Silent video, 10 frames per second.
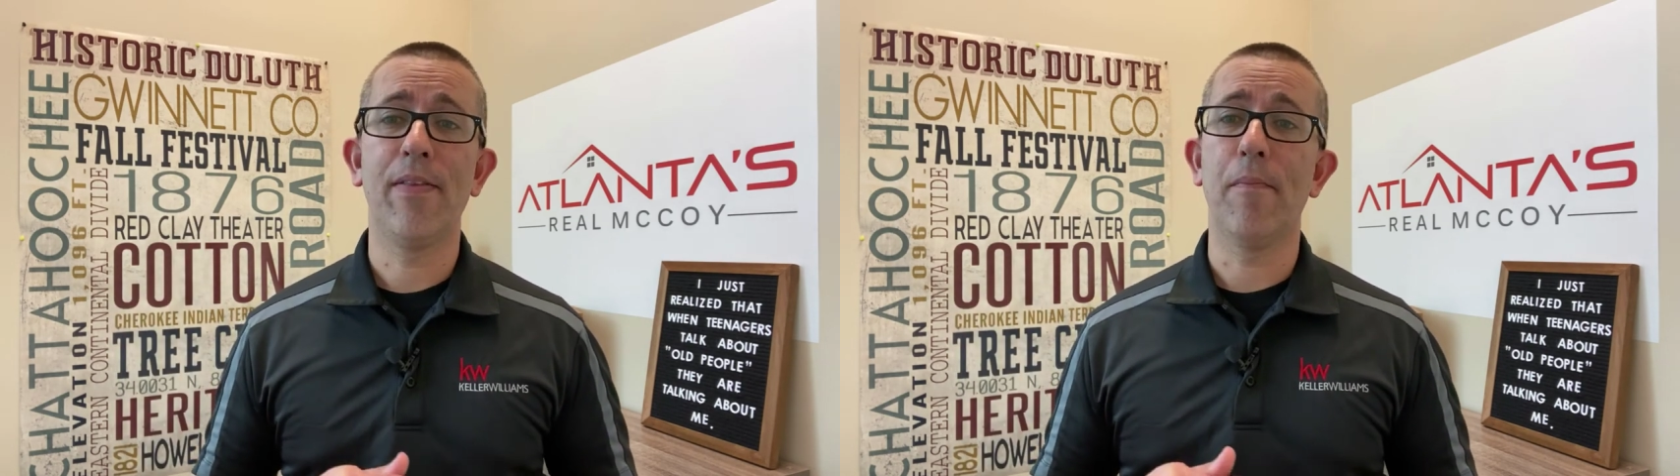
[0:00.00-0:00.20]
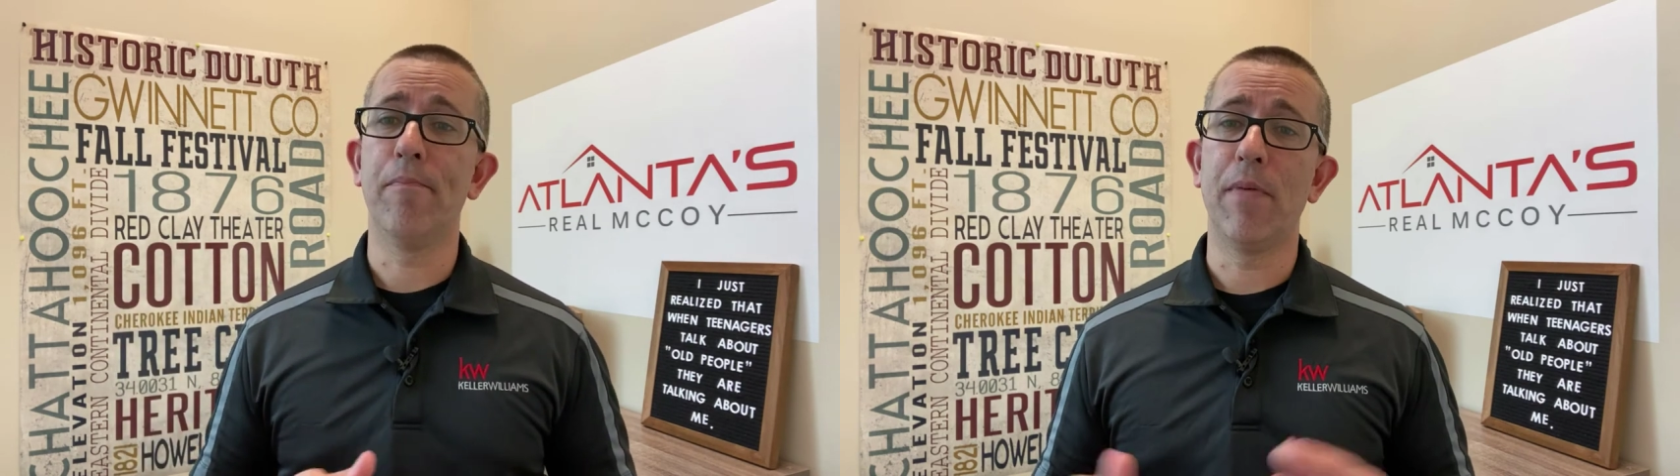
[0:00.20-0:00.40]

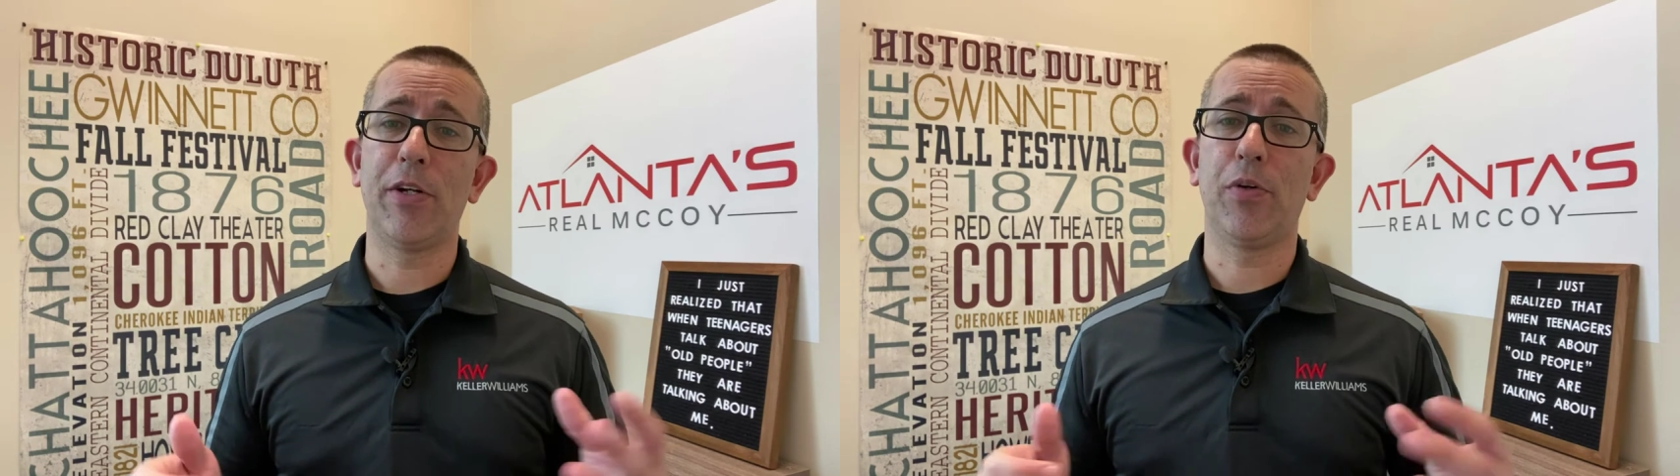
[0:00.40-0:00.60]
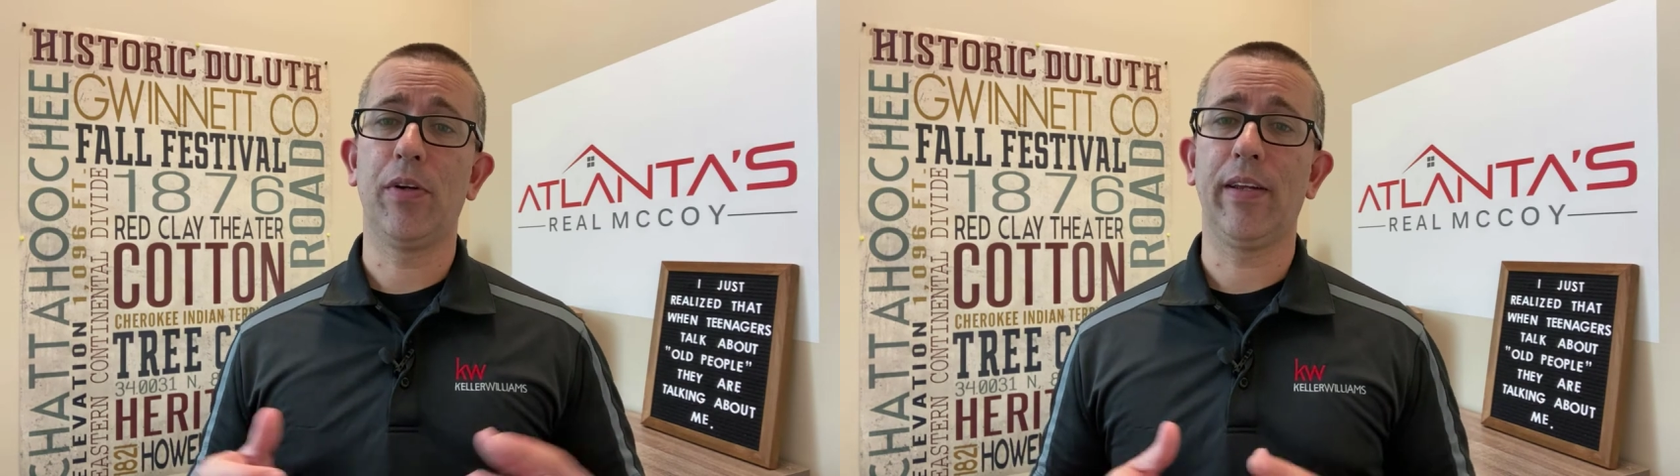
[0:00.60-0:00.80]
the
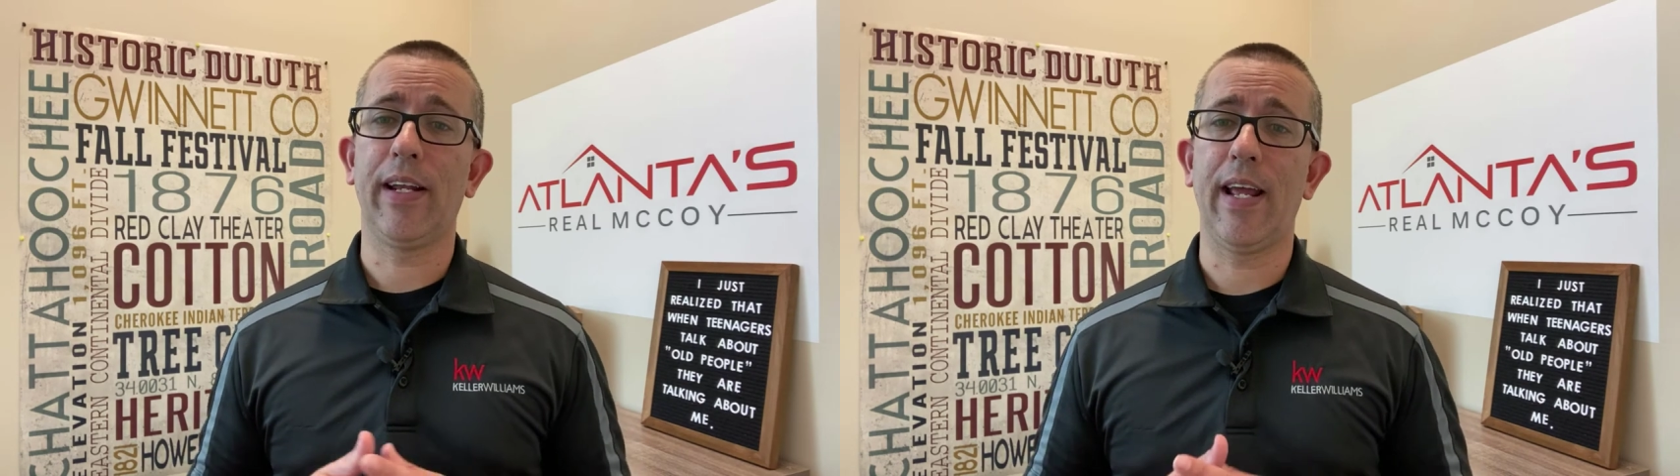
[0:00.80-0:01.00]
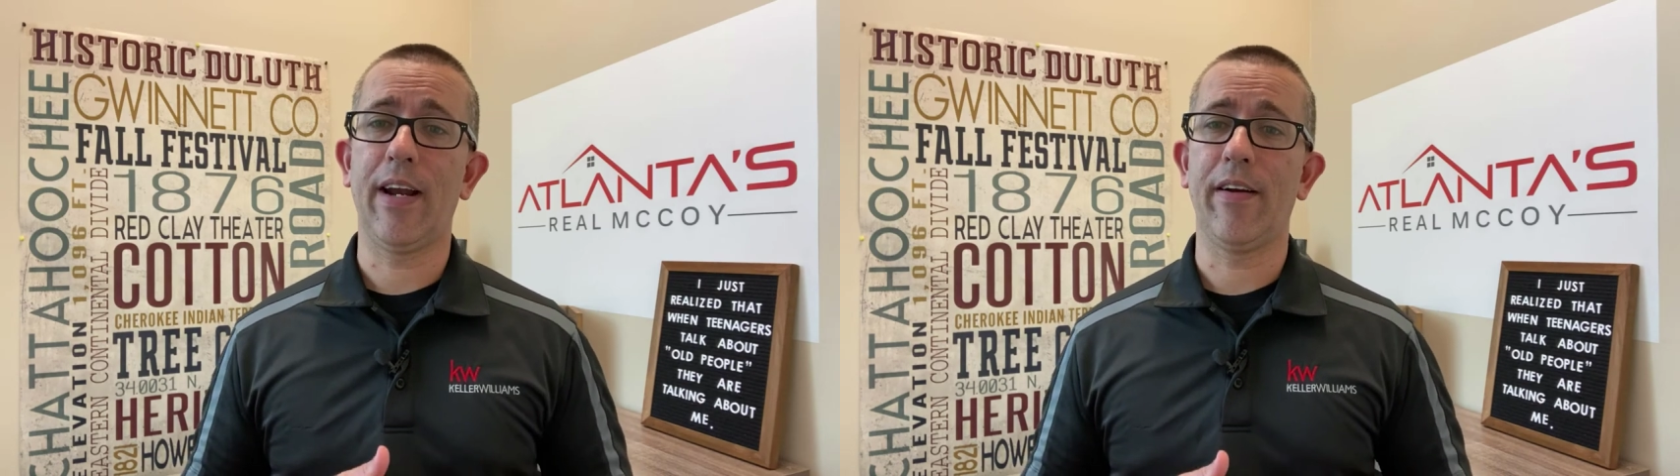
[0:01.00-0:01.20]
metro
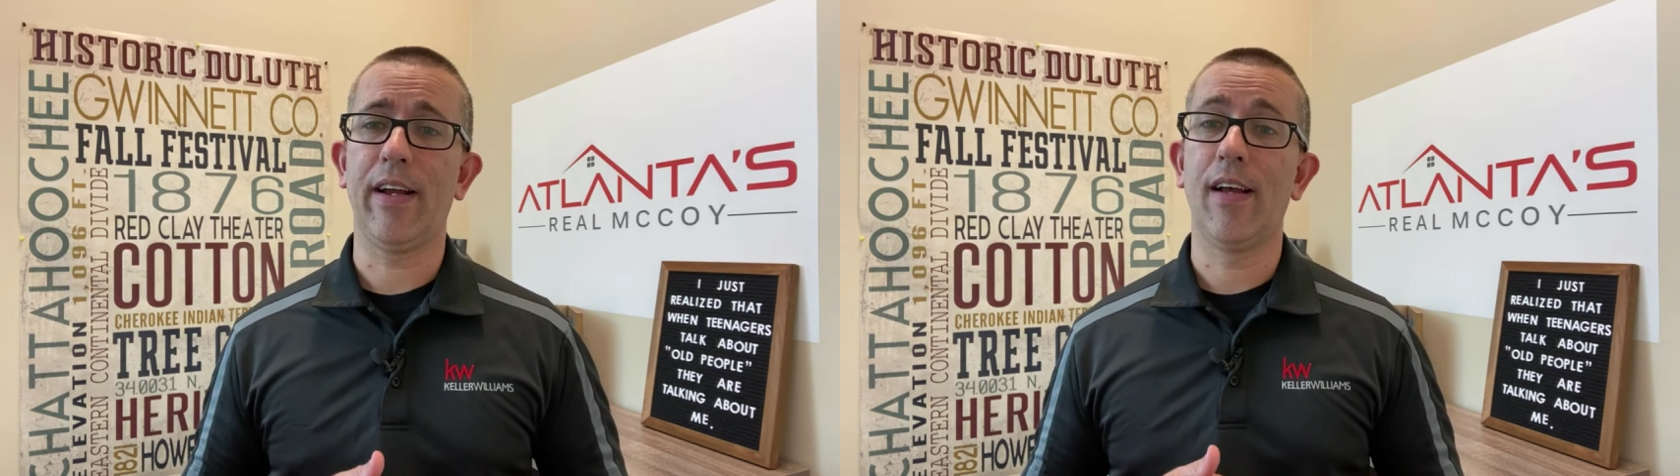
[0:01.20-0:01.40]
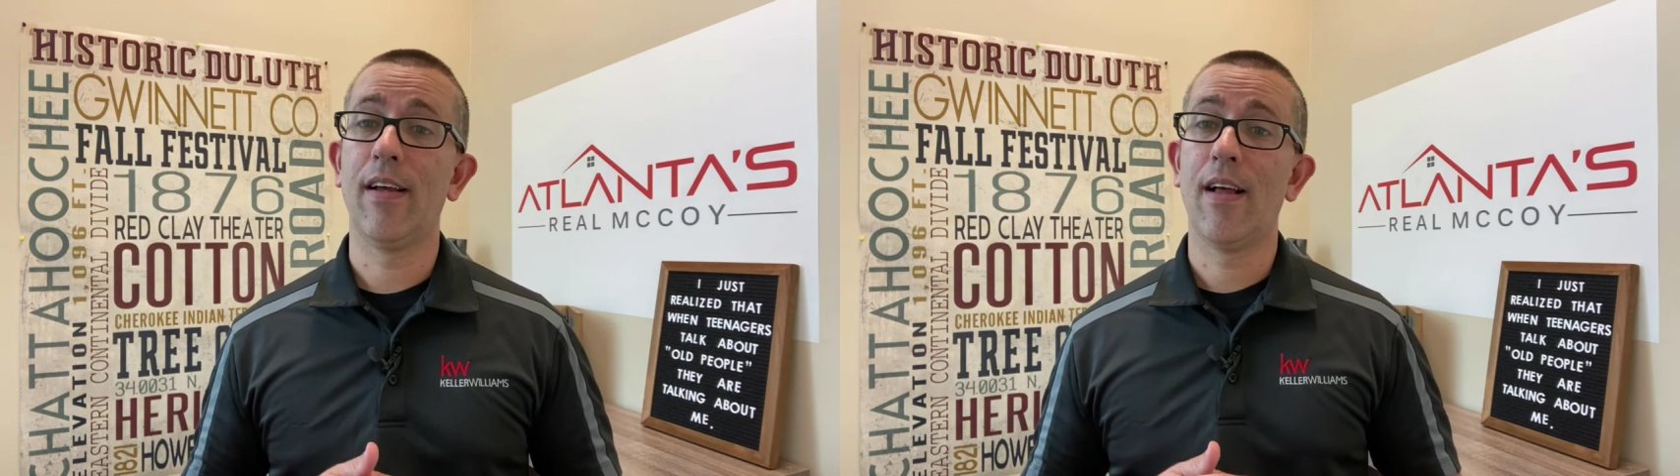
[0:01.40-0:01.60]
Atlanta area.